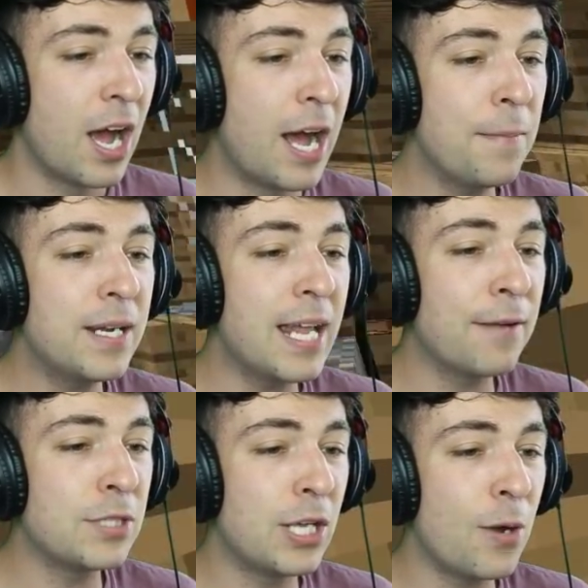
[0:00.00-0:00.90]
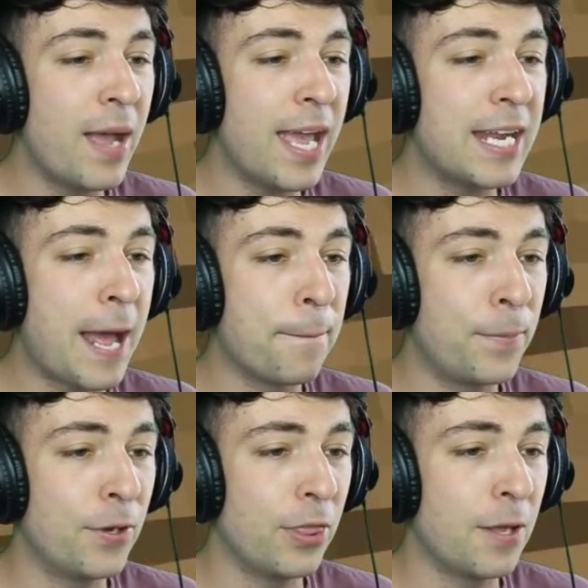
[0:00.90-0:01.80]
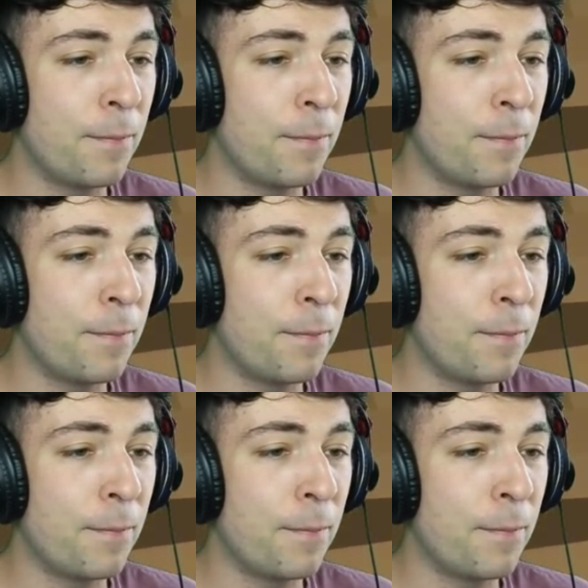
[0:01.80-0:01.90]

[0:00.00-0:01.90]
I'm going to have to go ahead and put the